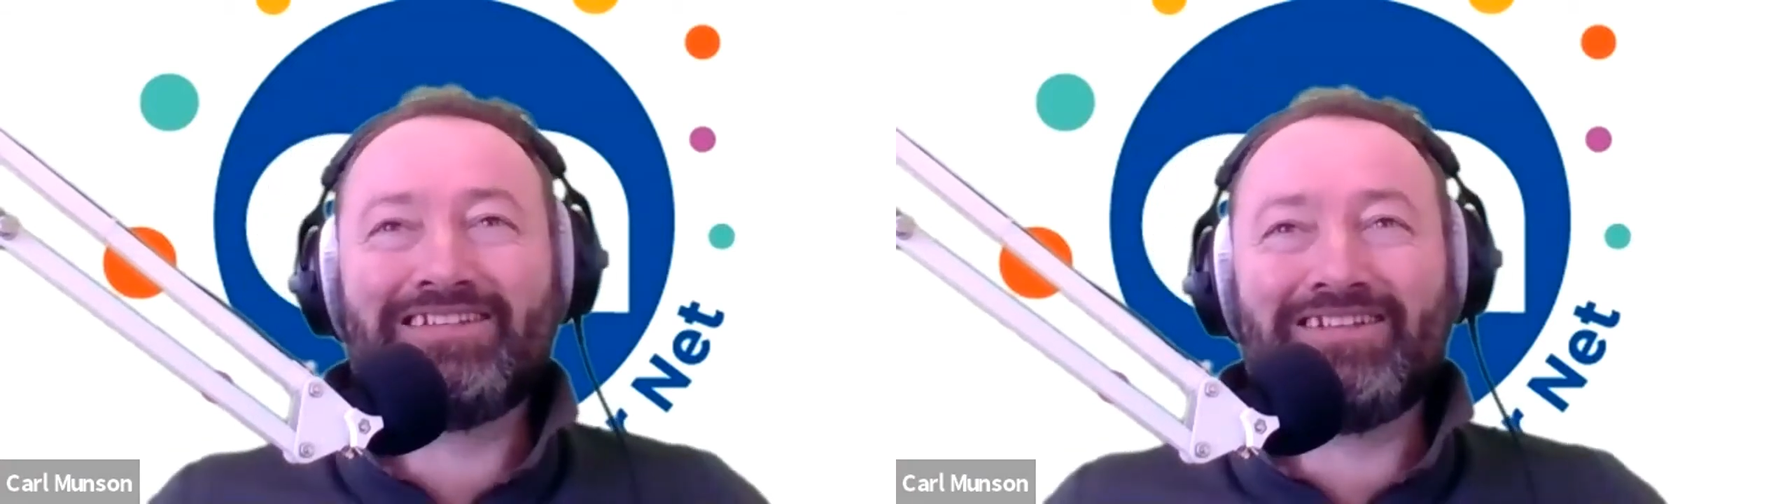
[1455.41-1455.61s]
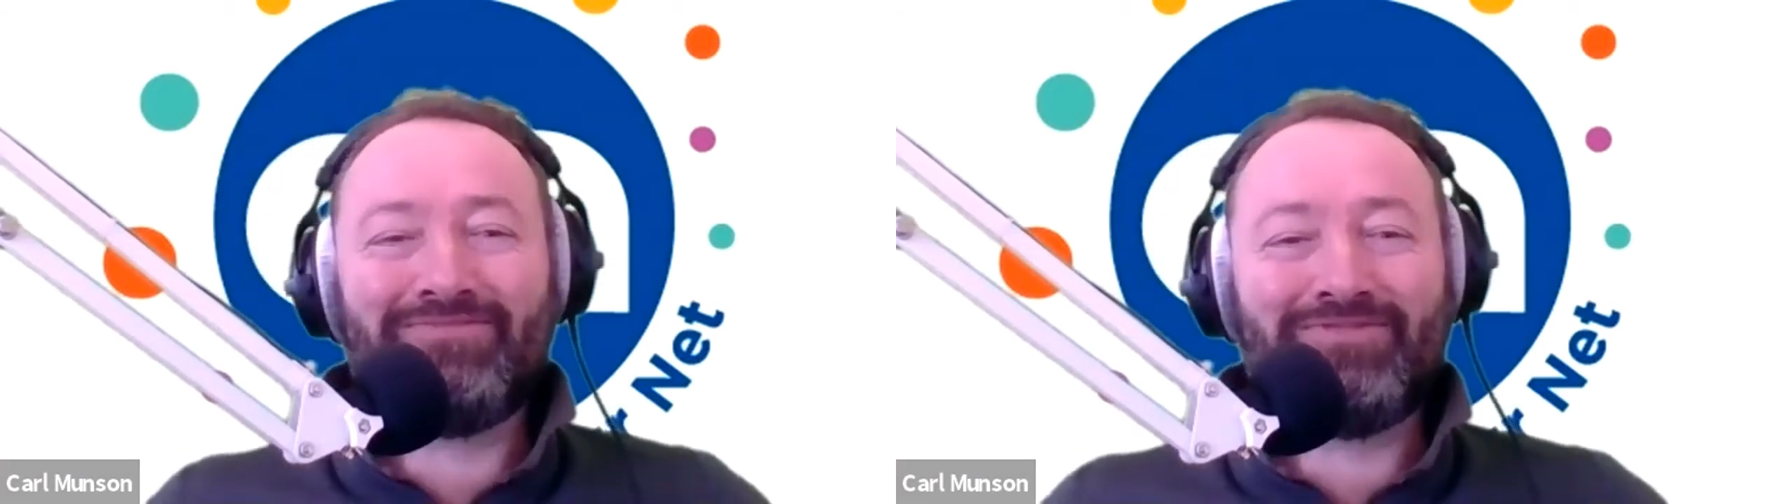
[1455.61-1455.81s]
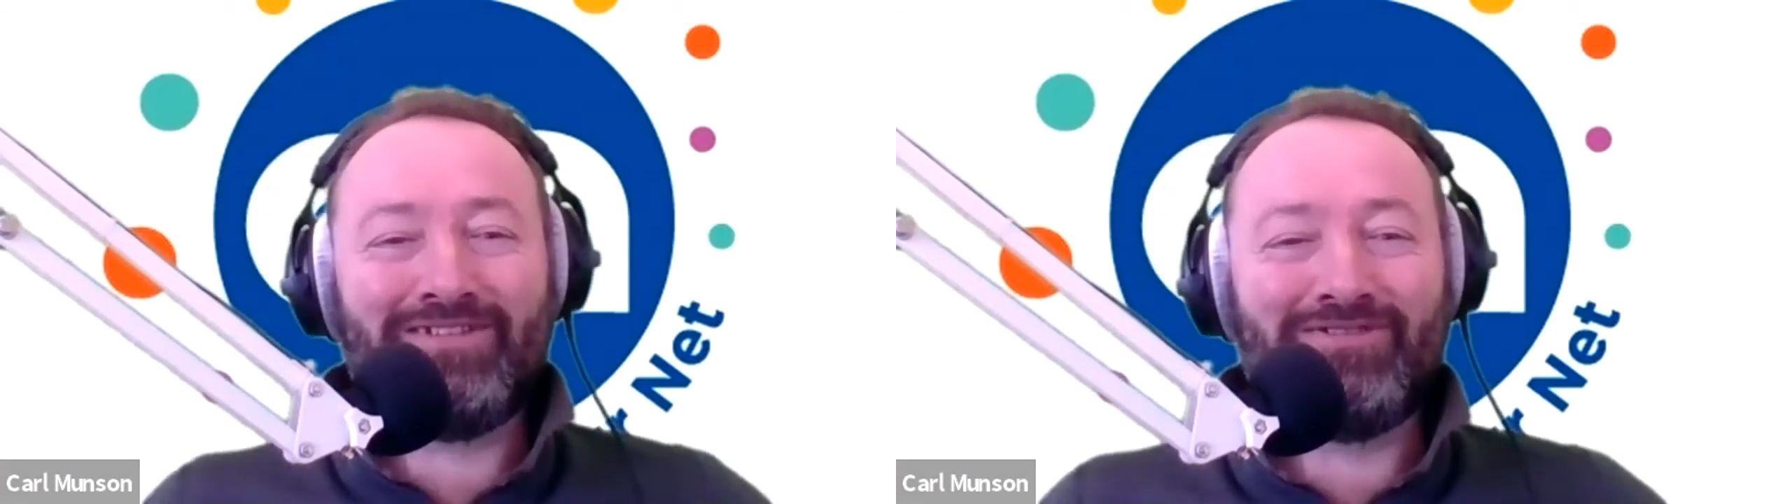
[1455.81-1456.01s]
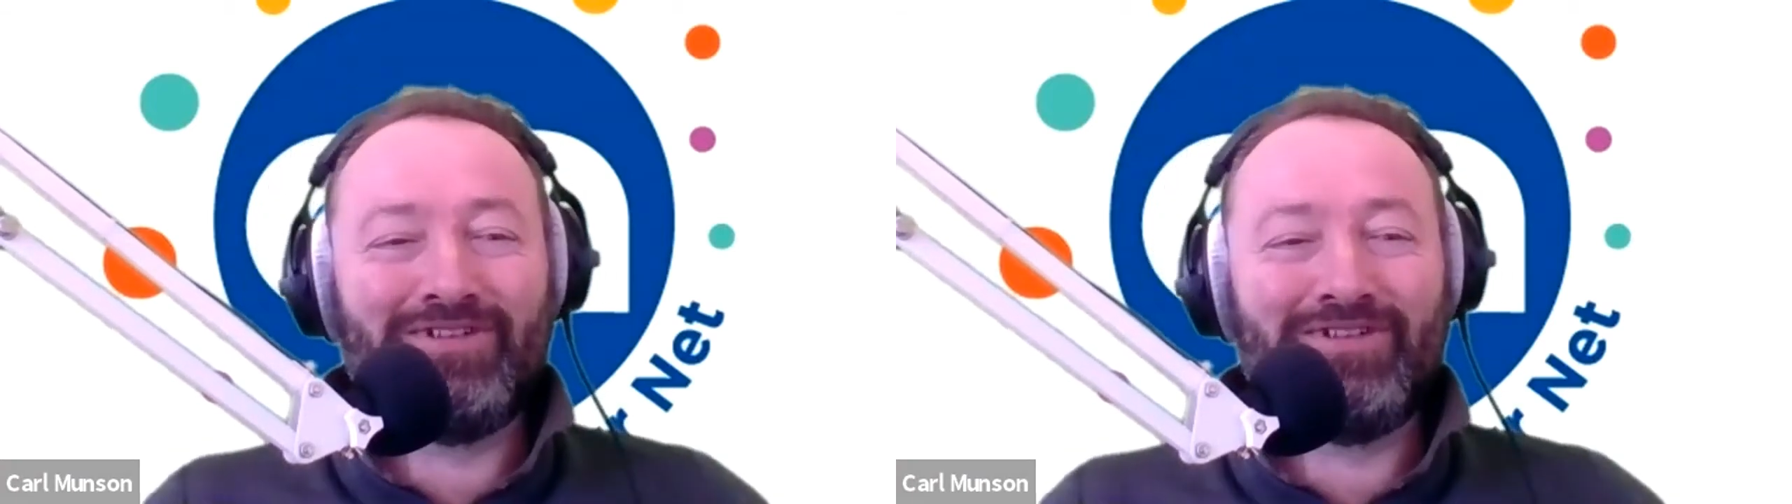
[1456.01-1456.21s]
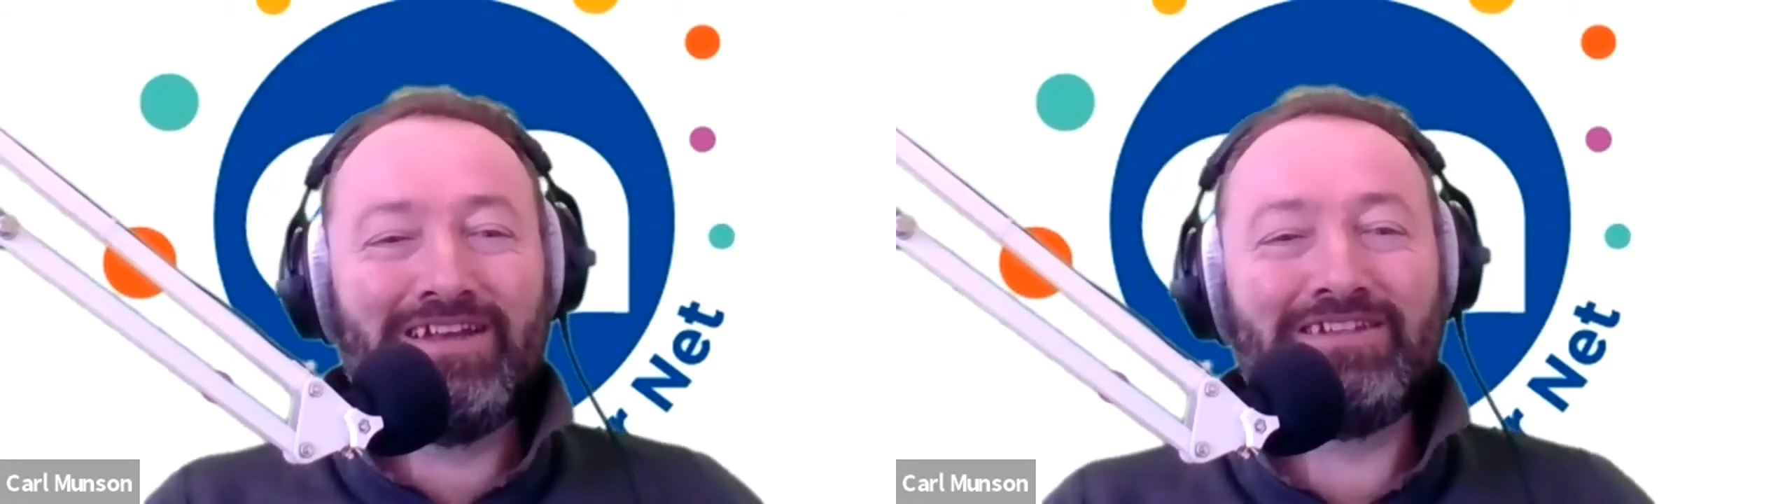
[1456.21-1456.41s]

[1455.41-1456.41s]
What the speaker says: something or